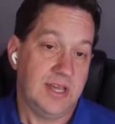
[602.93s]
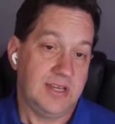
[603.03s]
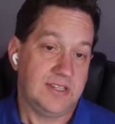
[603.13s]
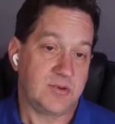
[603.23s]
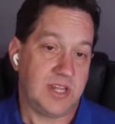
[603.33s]

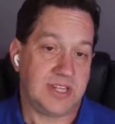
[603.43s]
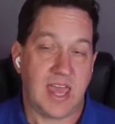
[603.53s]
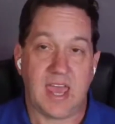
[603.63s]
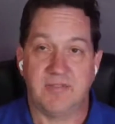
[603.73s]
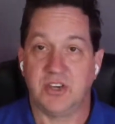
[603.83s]
this is where I like to
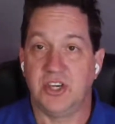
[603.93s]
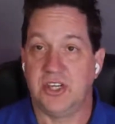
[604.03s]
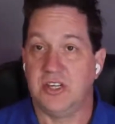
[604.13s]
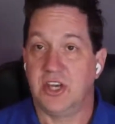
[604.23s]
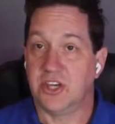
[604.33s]
have a
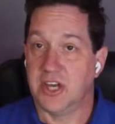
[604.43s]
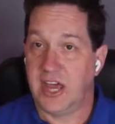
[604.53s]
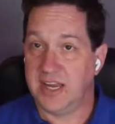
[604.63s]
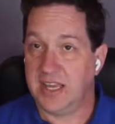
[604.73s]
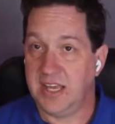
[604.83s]
good
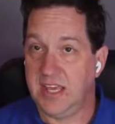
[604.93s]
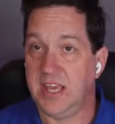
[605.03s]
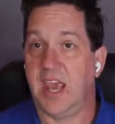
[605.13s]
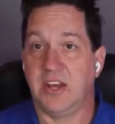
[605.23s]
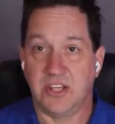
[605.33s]

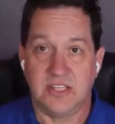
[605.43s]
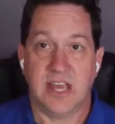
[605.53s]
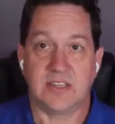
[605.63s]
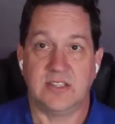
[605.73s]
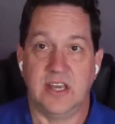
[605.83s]
IDE and a good
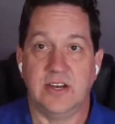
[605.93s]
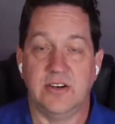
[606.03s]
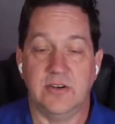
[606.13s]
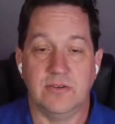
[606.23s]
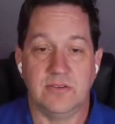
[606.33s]
text
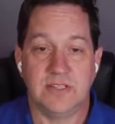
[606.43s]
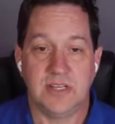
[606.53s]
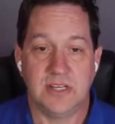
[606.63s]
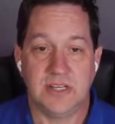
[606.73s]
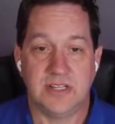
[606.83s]
editor
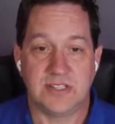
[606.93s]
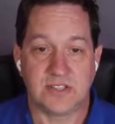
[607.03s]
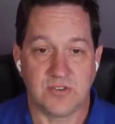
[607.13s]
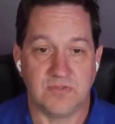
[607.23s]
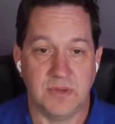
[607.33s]
to
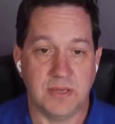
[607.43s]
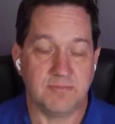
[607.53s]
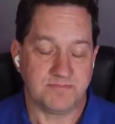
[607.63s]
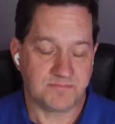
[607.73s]
serve me.